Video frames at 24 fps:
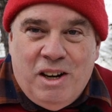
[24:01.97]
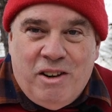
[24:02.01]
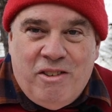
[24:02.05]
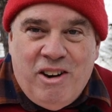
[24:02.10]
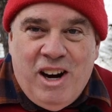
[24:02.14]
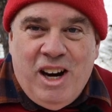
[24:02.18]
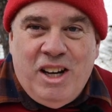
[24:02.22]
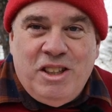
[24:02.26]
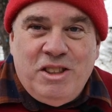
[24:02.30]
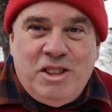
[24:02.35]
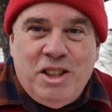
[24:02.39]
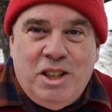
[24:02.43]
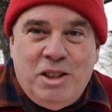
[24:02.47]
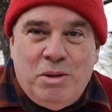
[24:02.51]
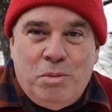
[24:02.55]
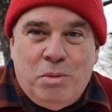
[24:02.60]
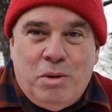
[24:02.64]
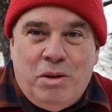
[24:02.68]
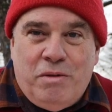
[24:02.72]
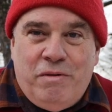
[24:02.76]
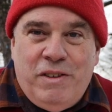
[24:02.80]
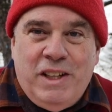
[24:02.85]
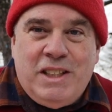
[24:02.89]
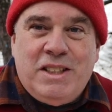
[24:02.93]
Our grandchildren
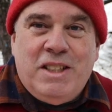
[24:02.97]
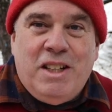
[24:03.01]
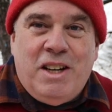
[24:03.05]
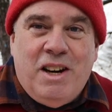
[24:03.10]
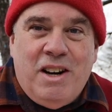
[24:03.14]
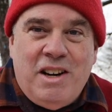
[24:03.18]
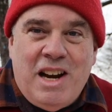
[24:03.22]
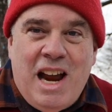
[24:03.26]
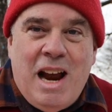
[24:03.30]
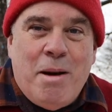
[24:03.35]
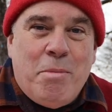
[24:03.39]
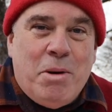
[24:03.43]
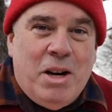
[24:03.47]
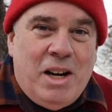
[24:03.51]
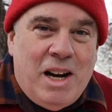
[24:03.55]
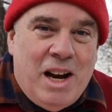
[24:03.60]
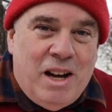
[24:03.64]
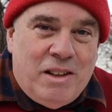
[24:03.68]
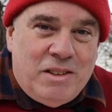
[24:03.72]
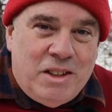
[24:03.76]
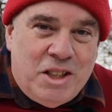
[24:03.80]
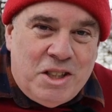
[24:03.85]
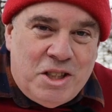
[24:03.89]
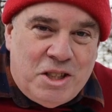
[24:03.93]
will fix it. Our neighbor
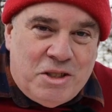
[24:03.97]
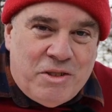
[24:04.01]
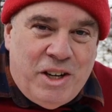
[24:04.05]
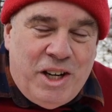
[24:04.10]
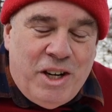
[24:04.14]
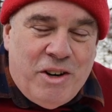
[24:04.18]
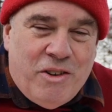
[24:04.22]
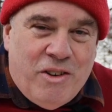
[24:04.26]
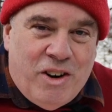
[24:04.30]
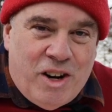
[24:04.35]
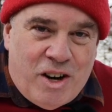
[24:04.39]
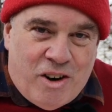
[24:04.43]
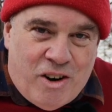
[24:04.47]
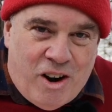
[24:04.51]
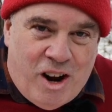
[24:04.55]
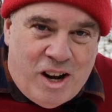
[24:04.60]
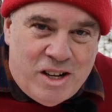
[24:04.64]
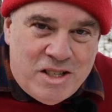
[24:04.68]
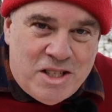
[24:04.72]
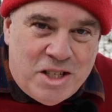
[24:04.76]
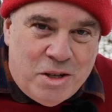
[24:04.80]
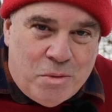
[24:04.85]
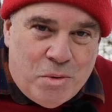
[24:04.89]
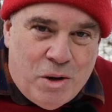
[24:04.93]
down the street or
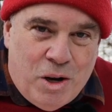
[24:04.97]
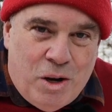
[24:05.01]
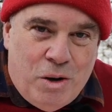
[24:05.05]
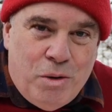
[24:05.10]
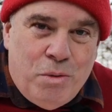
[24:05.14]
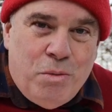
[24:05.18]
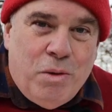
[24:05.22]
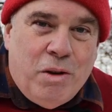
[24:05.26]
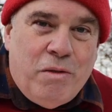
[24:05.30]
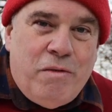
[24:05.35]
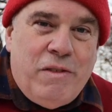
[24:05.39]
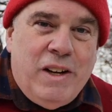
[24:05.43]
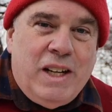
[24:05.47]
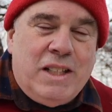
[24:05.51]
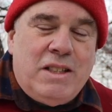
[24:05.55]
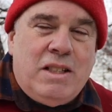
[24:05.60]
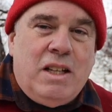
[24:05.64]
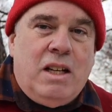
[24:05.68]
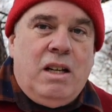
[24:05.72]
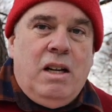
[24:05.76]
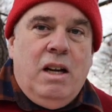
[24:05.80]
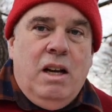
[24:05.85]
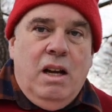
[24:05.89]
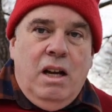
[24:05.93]
across the road will
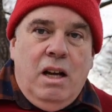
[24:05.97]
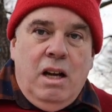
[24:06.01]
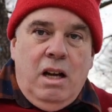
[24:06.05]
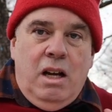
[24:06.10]
fix it.